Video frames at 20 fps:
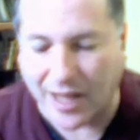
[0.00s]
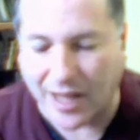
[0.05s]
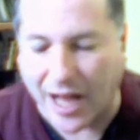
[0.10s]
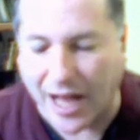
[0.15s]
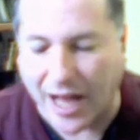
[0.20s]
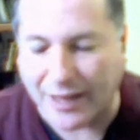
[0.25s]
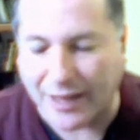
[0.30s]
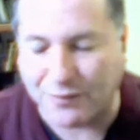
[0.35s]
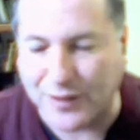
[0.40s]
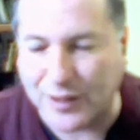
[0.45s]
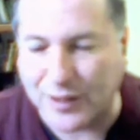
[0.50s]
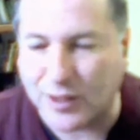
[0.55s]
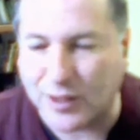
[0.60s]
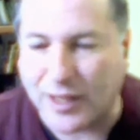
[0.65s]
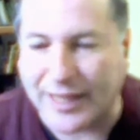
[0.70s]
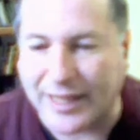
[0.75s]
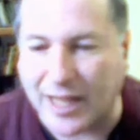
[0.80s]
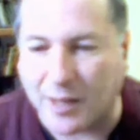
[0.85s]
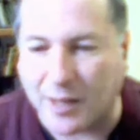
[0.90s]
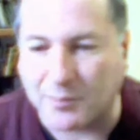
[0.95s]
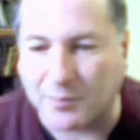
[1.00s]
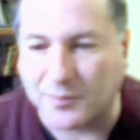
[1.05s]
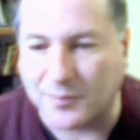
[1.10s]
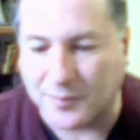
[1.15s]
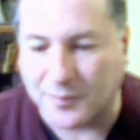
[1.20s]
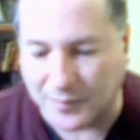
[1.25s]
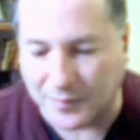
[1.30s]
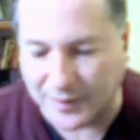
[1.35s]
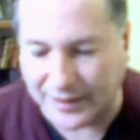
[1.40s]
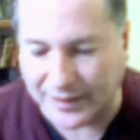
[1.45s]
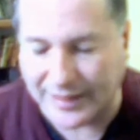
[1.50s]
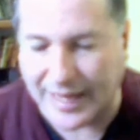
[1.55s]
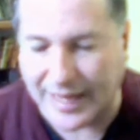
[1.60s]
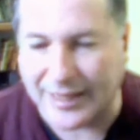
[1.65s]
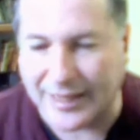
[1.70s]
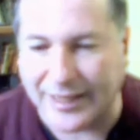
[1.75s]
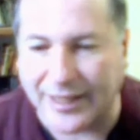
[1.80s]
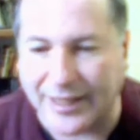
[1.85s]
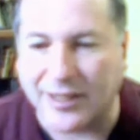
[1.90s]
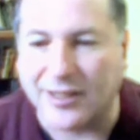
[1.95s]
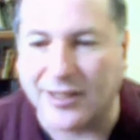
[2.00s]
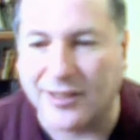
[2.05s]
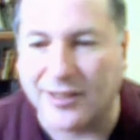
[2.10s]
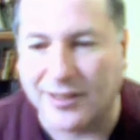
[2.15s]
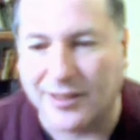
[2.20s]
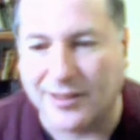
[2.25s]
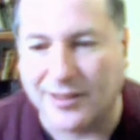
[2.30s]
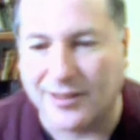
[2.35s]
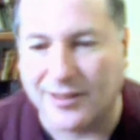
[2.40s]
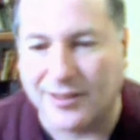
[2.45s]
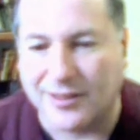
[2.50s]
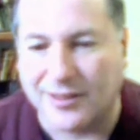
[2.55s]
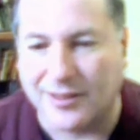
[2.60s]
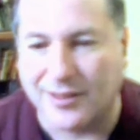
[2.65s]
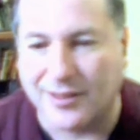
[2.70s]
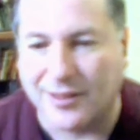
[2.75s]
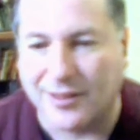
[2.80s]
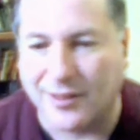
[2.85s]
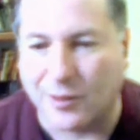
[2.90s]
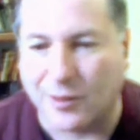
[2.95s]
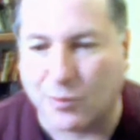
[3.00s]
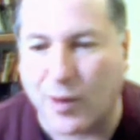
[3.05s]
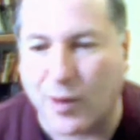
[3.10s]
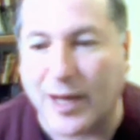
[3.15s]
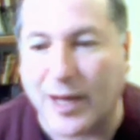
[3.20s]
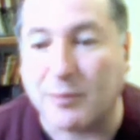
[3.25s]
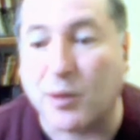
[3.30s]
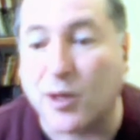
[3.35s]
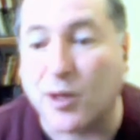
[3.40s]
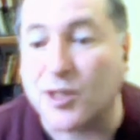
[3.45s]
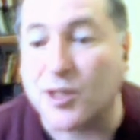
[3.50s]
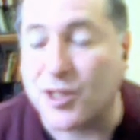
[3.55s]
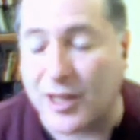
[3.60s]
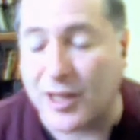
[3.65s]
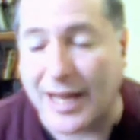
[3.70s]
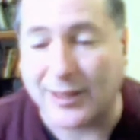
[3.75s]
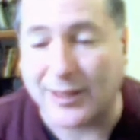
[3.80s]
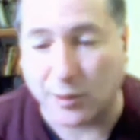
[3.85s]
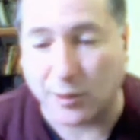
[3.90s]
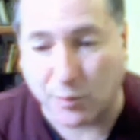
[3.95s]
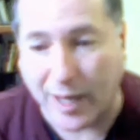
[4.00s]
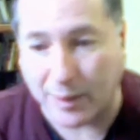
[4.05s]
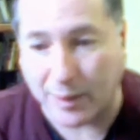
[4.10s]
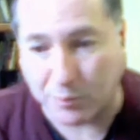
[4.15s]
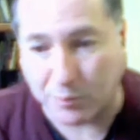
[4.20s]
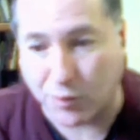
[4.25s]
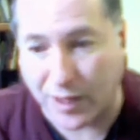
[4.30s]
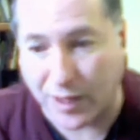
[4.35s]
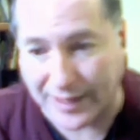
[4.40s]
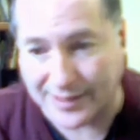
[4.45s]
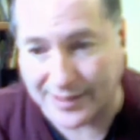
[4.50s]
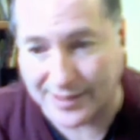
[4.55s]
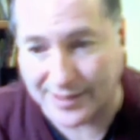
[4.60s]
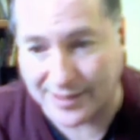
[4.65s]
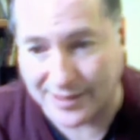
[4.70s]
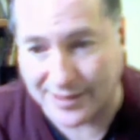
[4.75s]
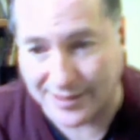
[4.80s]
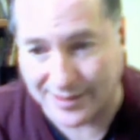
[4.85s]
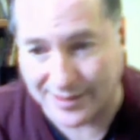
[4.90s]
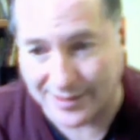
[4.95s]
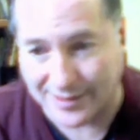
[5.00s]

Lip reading: I feel like I'm getting the right person at the right price.